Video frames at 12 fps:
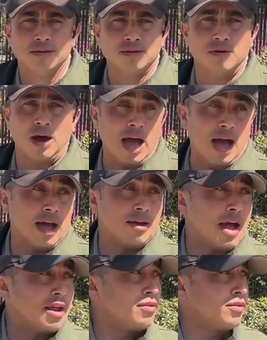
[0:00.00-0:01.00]
Well, I,
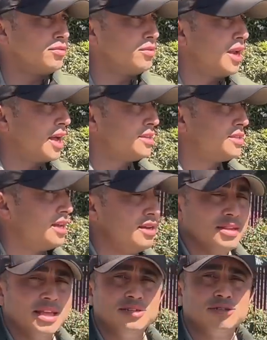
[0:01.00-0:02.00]
I, I don't know. Like I said,
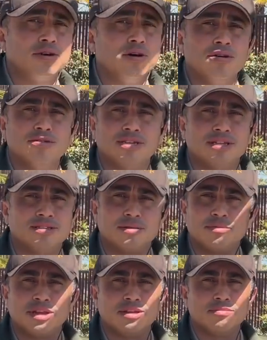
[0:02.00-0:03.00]
they just called, said
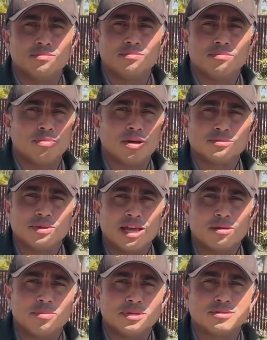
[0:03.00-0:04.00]
somebody possibly had a
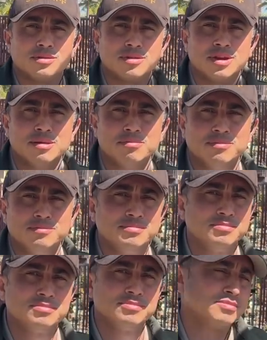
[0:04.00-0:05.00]
pistol on their hip.
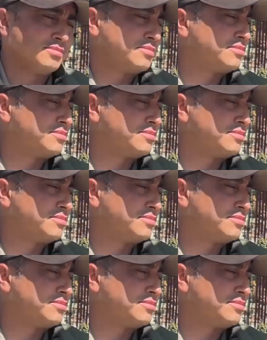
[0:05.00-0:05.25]
Oh, okay.